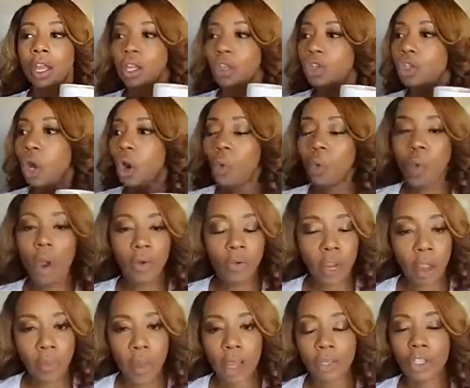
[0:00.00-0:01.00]
Don't worry
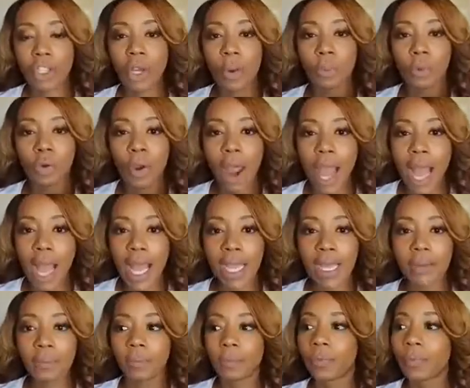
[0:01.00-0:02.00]
about your
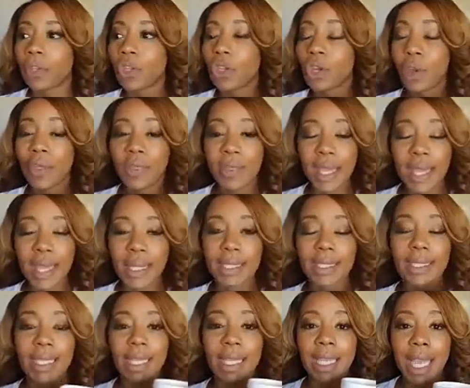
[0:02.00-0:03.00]
pride. Your thing is
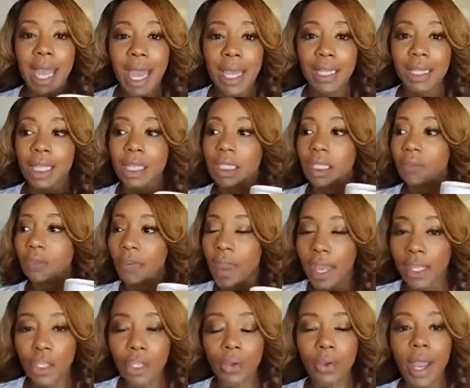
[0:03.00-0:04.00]
to get this
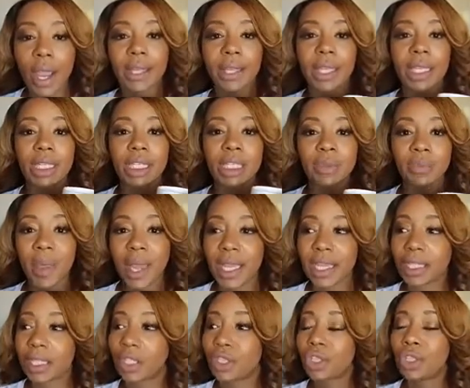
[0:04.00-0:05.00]
venue and this space
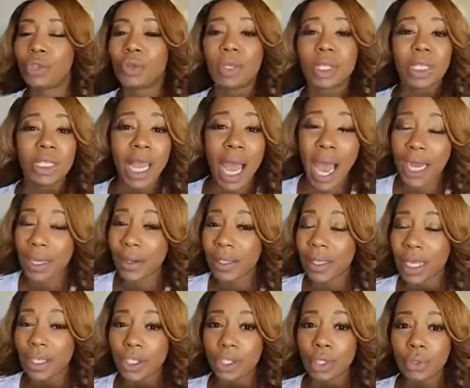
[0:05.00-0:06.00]
that you desire and
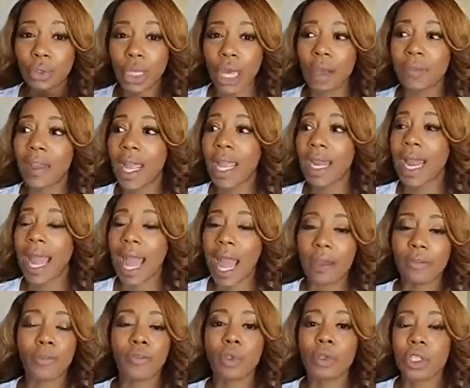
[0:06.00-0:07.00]
that you love and have
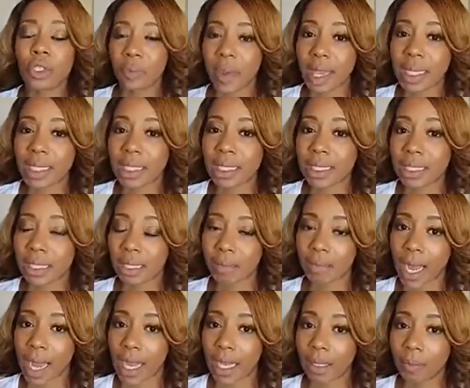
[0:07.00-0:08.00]
a few spaces in
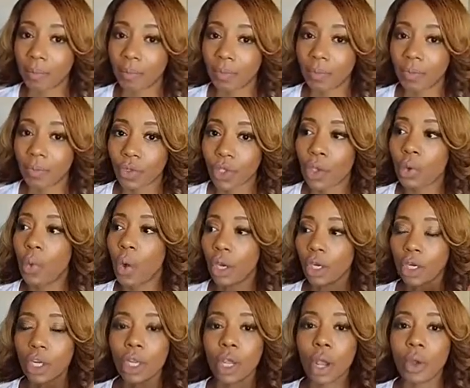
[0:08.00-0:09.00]
mind. You want to
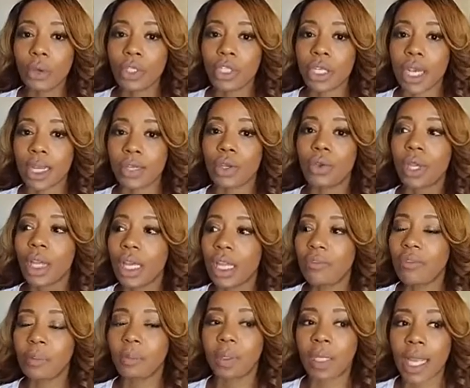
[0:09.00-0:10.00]
negotiate. You can
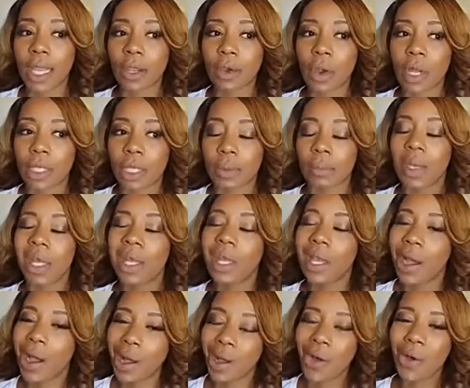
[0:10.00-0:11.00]
even play on them.
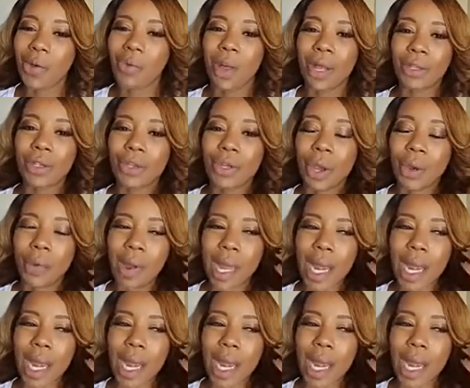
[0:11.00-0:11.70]
Oh, well, you know what?